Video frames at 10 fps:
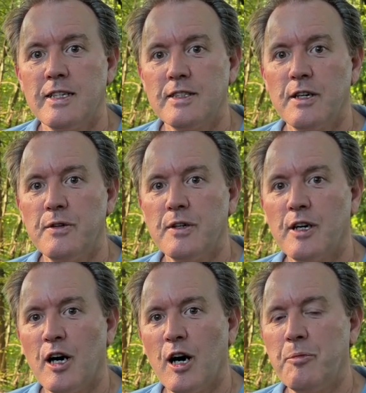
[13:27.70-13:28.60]
So
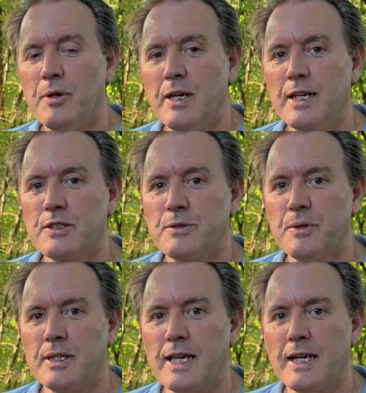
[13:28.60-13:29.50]
I'll put links to
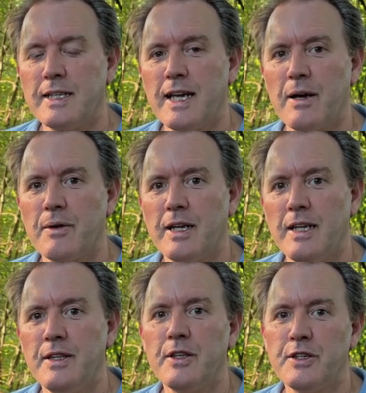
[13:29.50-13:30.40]
all of that down
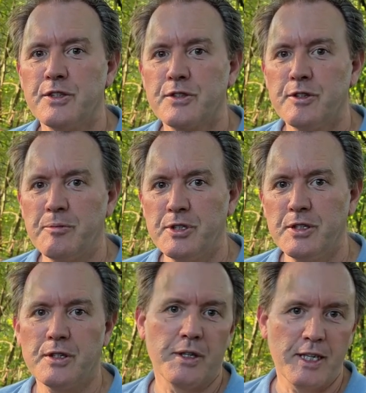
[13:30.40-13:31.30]
in the
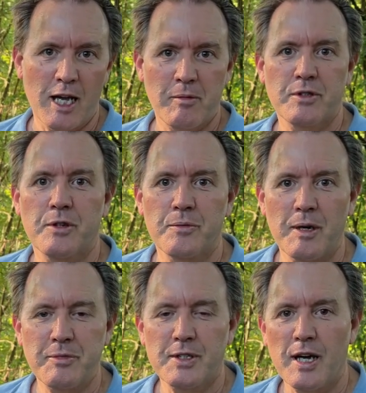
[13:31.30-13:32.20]
description on the Amazon
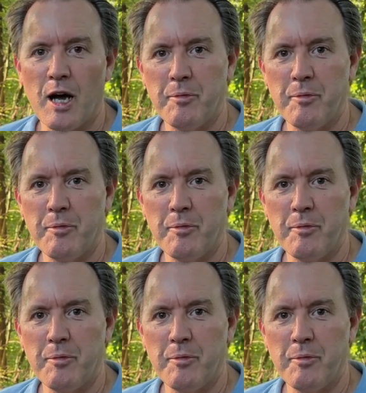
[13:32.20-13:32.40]
website.